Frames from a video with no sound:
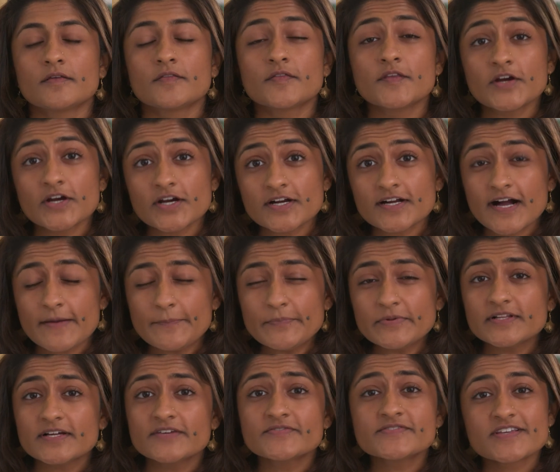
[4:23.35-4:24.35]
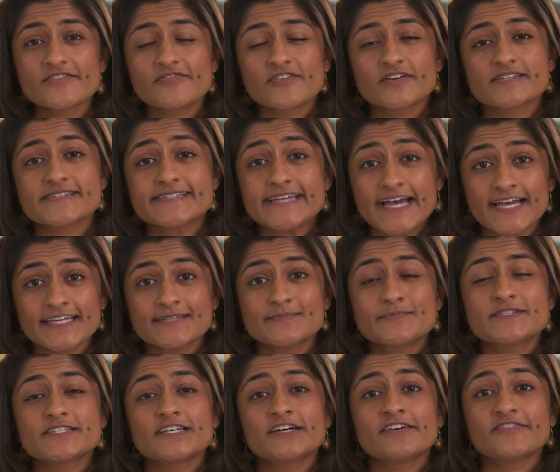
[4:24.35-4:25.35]
There are a couple of different
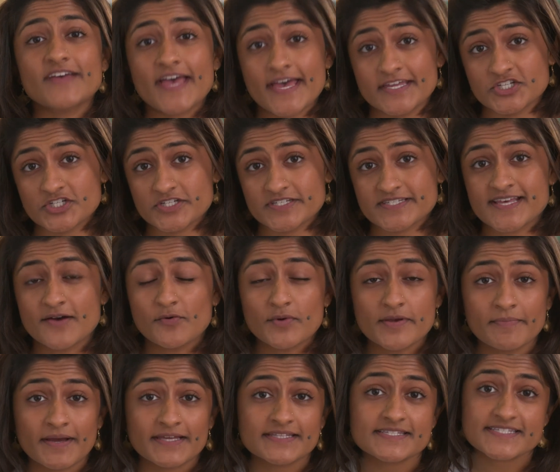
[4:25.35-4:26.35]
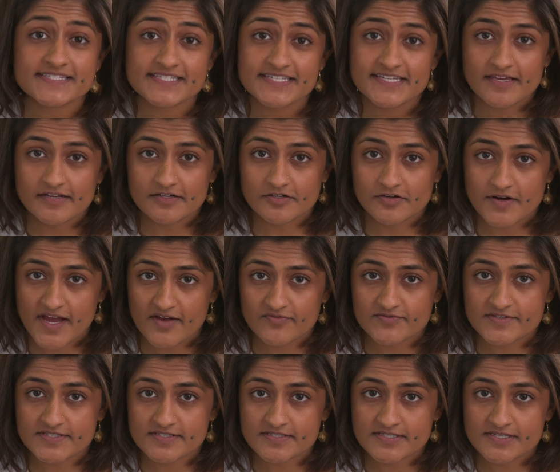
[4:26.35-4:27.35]
types of edges that we might see in
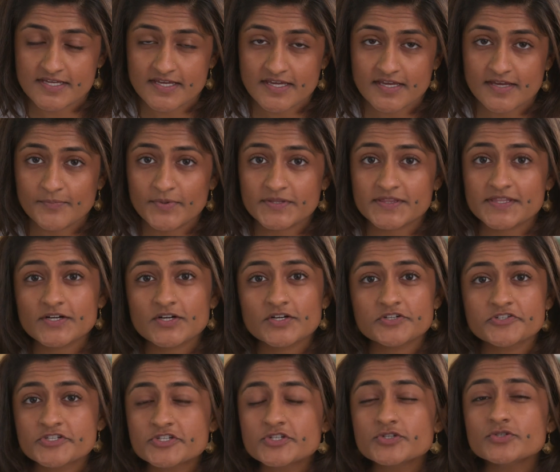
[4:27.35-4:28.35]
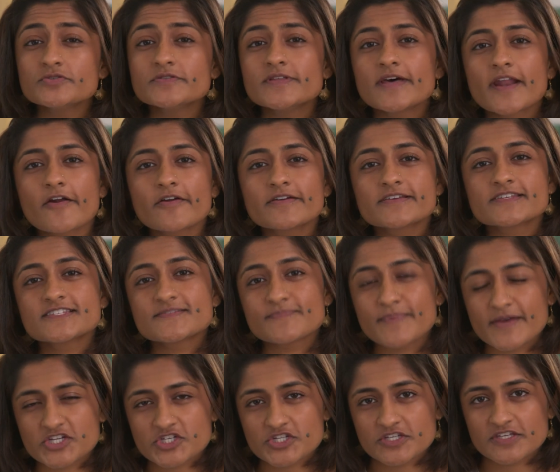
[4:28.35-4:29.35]
graphs, but there are two that are
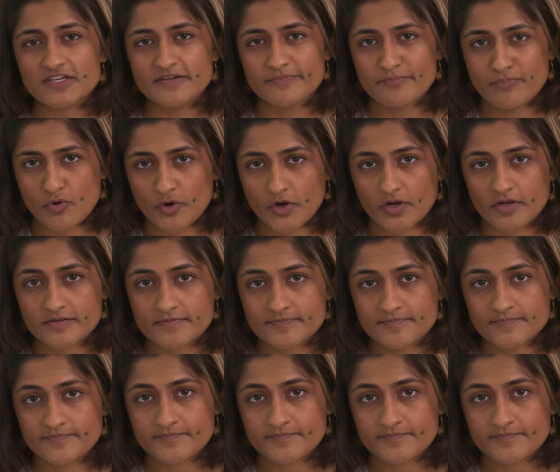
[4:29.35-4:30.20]
especially important.